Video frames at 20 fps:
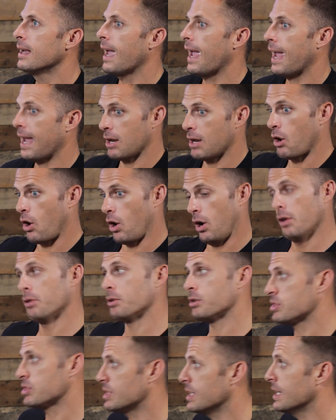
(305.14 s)
and
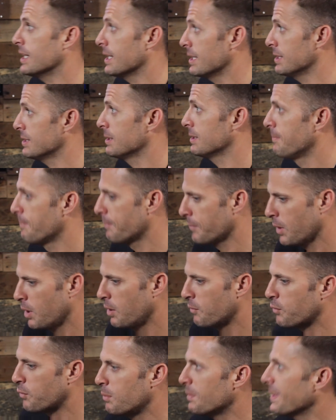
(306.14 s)
other cities mm-hmm.
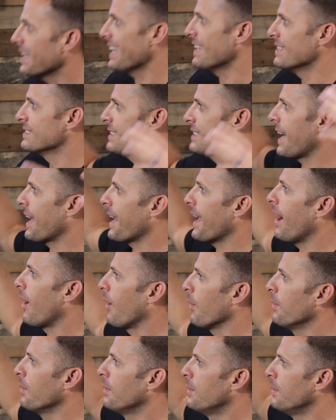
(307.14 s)
from the inside out.